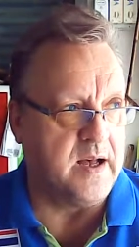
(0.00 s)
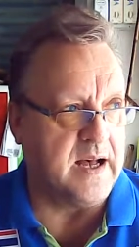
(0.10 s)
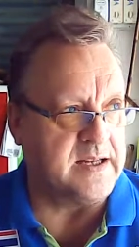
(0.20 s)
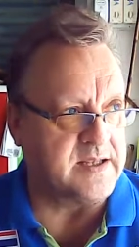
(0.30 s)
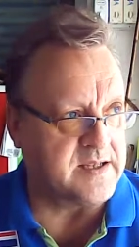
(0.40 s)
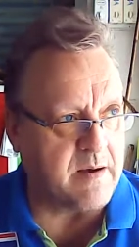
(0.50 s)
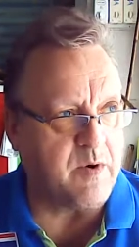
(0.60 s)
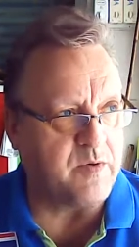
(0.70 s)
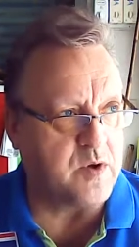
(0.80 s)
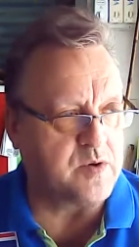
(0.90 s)
As some
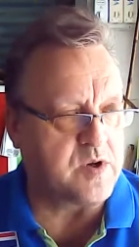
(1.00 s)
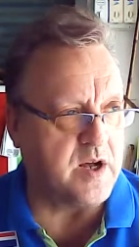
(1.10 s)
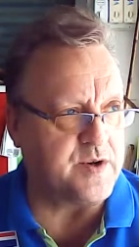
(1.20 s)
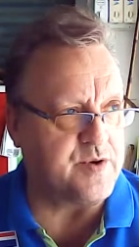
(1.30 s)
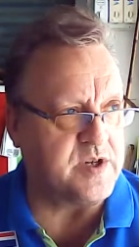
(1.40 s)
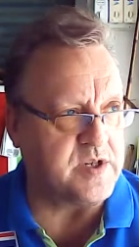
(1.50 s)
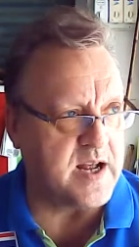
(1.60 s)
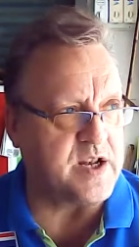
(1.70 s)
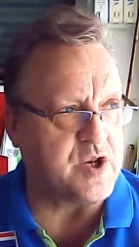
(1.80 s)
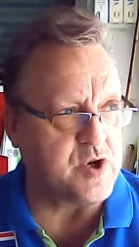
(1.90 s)
of those countries,
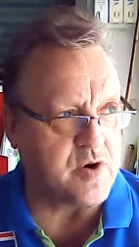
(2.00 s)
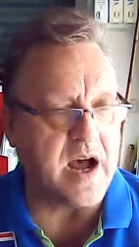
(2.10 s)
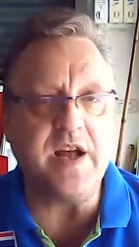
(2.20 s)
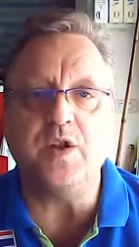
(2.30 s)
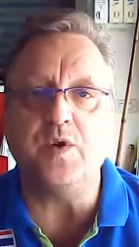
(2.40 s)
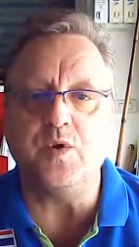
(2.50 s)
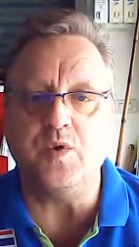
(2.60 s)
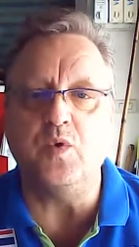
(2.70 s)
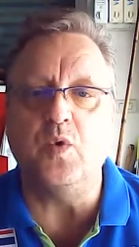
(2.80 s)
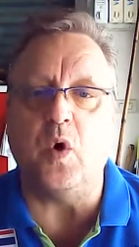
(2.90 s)
they try to
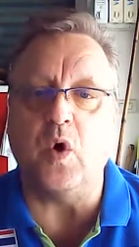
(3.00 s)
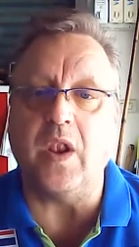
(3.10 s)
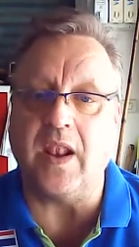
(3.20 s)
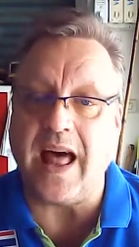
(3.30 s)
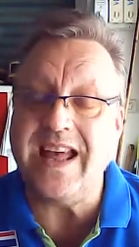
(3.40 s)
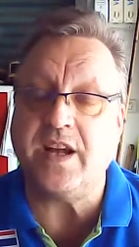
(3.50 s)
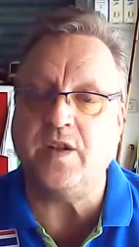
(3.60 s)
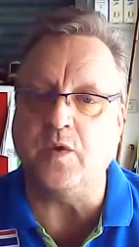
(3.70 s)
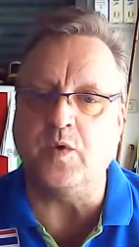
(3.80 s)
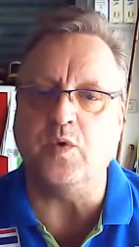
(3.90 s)
do or
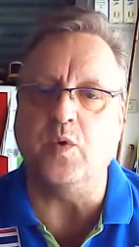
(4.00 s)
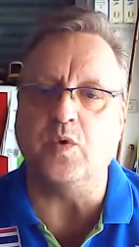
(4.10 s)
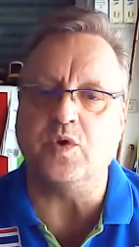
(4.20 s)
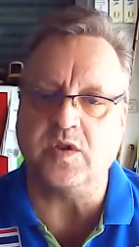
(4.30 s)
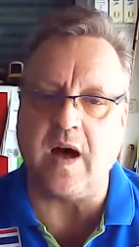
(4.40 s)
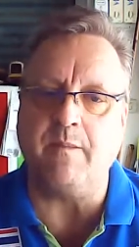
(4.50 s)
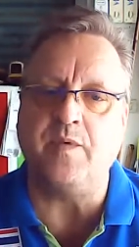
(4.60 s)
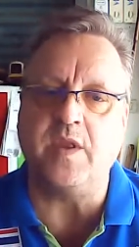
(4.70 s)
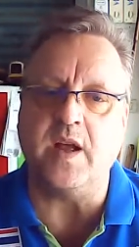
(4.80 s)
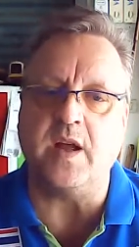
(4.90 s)
like to do
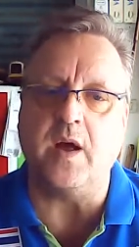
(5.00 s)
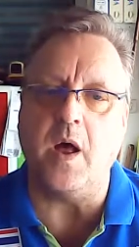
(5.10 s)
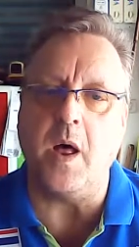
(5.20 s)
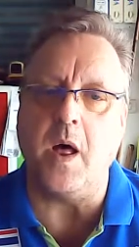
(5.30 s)
something